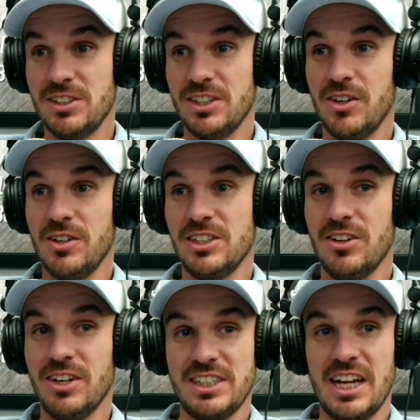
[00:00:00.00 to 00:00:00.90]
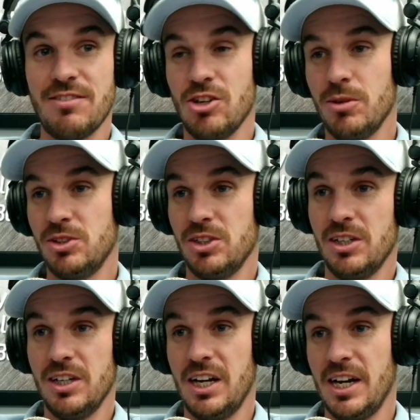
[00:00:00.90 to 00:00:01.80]
So it's nice to have an
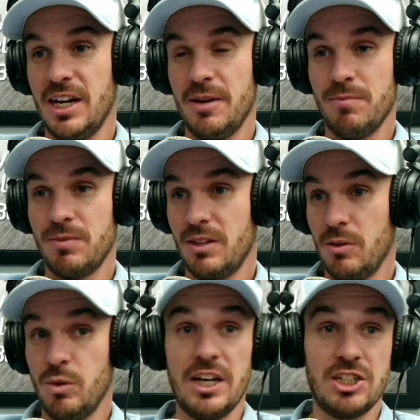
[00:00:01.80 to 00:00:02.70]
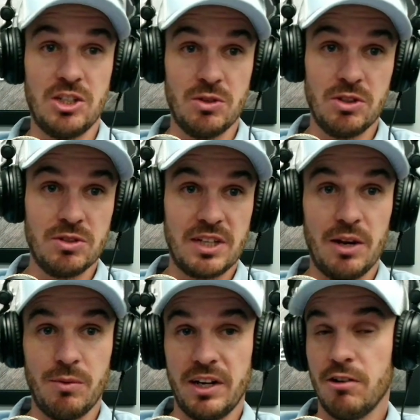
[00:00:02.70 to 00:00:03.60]
option that we actually do use
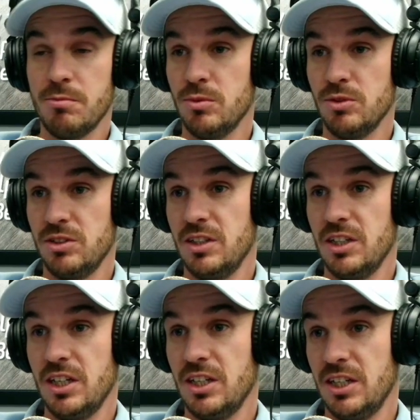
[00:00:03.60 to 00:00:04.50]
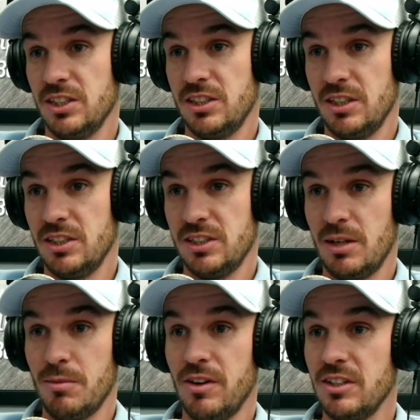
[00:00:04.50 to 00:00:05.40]
Callaway golf balls as
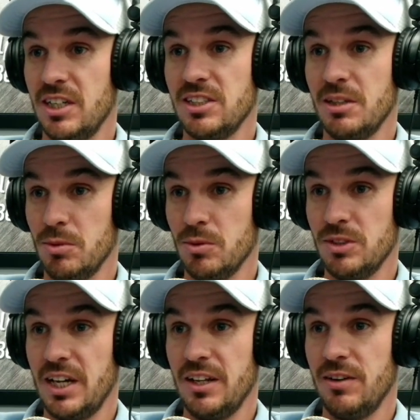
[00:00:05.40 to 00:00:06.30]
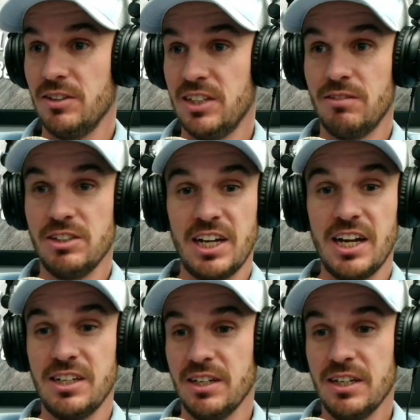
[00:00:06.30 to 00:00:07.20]
some of our testing balls out there at Sunridge
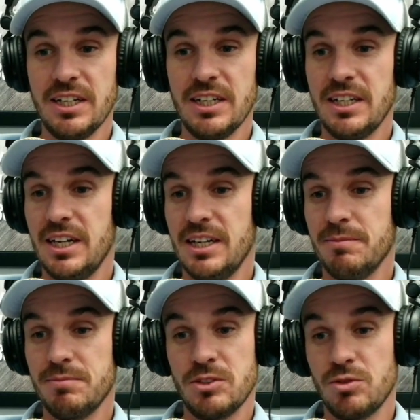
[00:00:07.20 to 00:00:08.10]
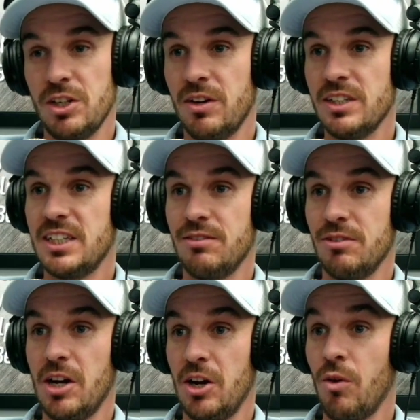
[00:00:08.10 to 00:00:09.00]
Canyon. It's really nice to
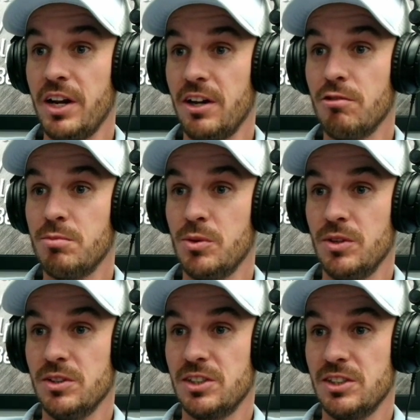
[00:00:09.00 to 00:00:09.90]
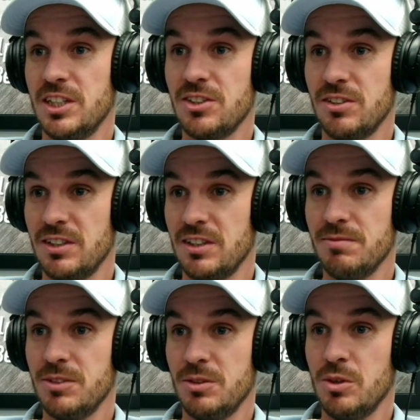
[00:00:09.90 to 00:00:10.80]
have a great golf ball that's concentric that
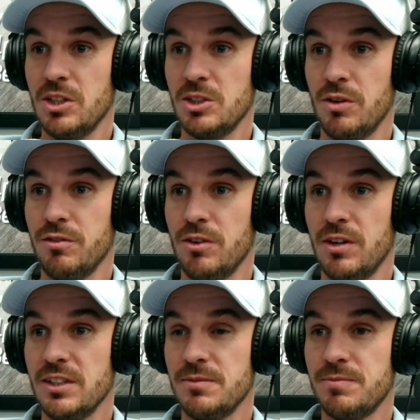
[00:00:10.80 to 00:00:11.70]
works well for us.